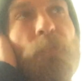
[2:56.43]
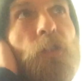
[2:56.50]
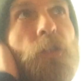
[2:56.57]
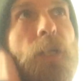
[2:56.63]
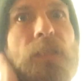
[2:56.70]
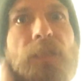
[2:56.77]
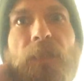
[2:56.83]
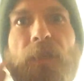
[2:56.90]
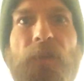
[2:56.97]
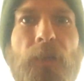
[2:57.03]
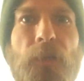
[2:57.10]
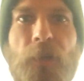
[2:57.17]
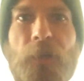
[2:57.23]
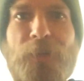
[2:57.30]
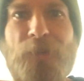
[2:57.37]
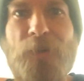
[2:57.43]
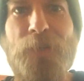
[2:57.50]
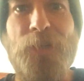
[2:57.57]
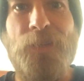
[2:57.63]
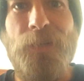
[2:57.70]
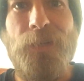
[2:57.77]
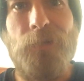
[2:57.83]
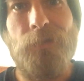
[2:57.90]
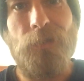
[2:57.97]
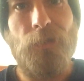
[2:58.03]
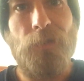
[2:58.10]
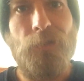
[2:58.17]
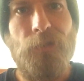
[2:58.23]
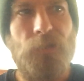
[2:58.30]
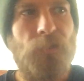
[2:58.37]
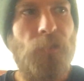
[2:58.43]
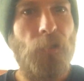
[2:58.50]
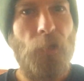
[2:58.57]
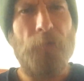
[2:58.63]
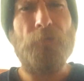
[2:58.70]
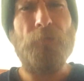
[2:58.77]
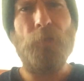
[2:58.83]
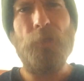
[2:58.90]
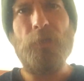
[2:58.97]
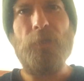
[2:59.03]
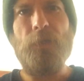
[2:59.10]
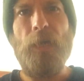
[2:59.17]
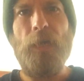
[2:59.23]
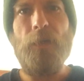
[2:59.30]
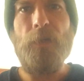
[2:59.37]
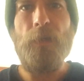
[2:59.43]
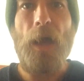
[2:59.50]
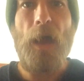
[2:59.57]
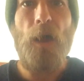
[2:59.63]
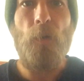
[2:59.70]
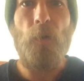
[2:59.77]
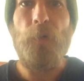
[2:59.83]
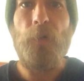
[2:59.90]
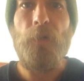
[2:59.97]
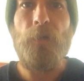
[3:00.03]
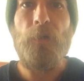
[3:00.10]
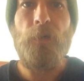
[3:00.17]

tricked into thinking of everything as like this lifeless dead noun.